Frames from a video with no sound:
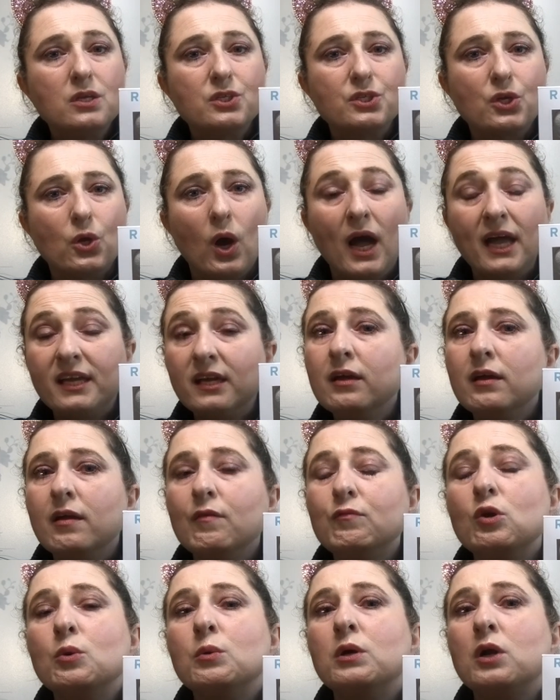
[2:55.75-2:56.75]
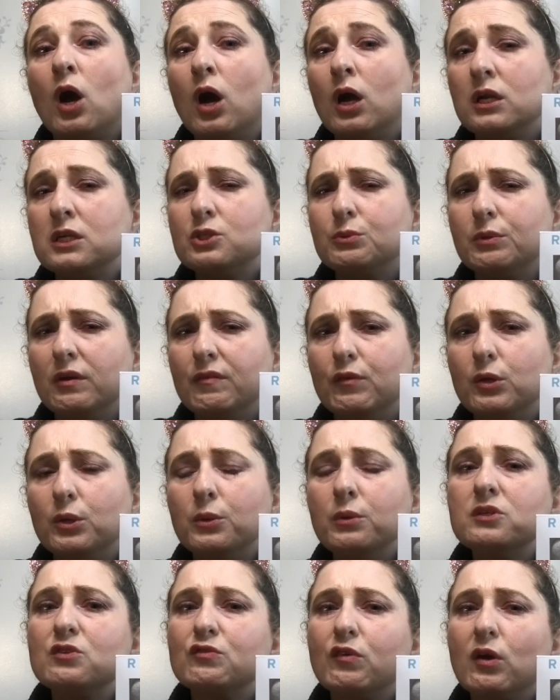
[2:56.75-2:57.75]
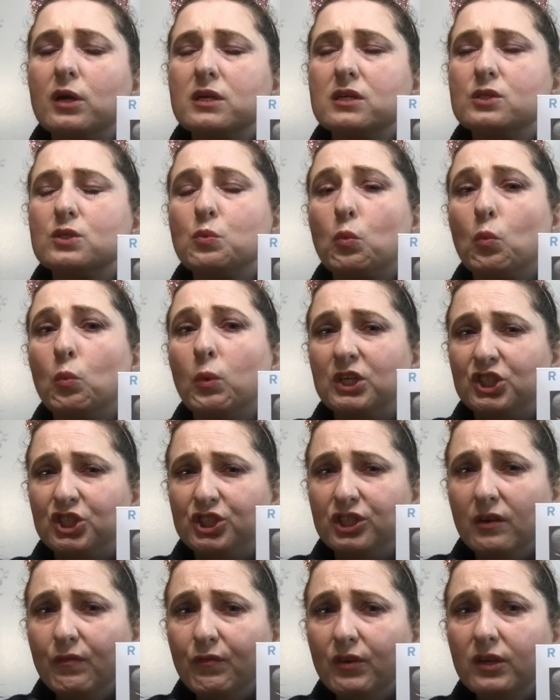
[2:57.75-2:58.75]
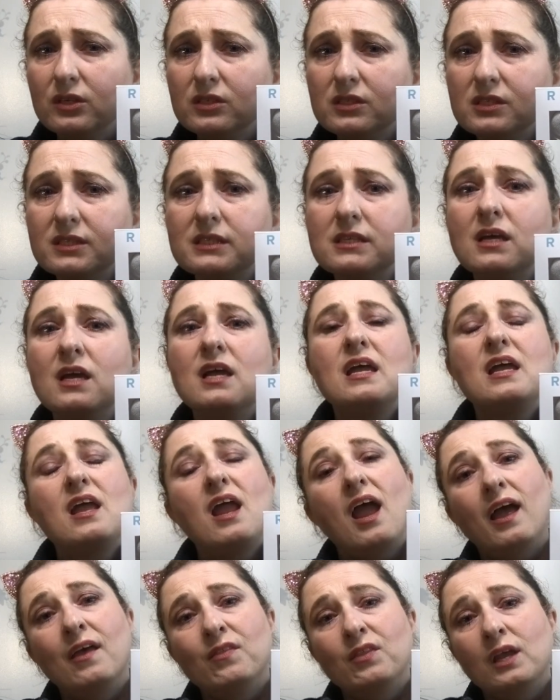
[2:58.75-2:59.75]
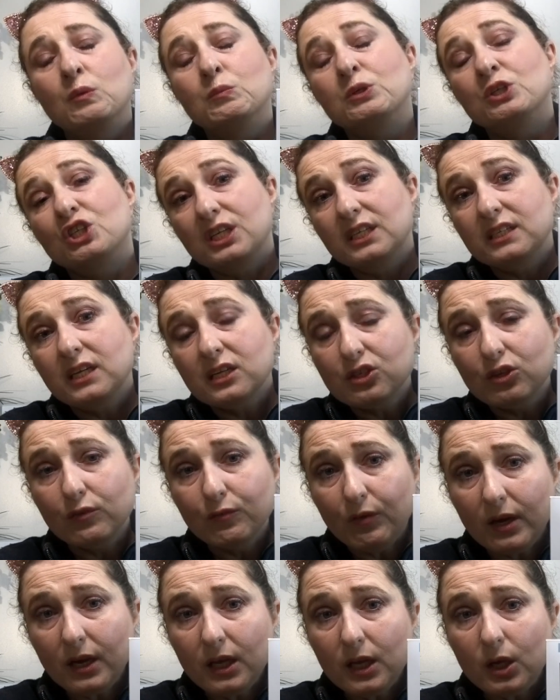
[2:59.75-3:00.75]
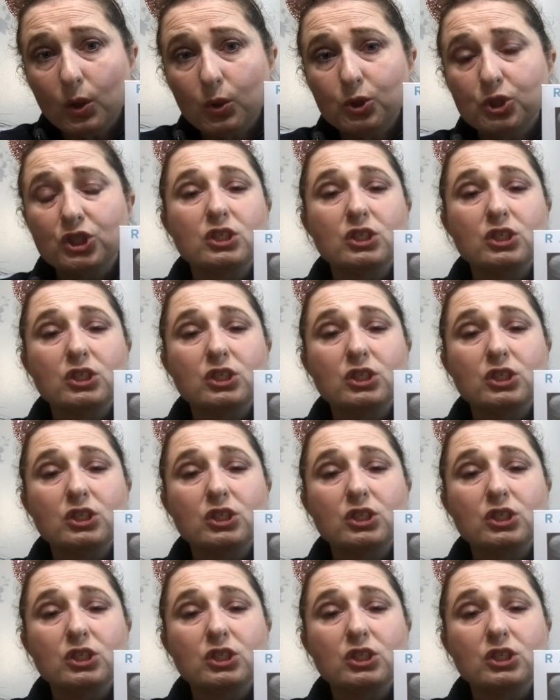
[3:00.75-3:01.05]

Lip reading: So I can give you an honest review as far as what she feels. And then when she does her video,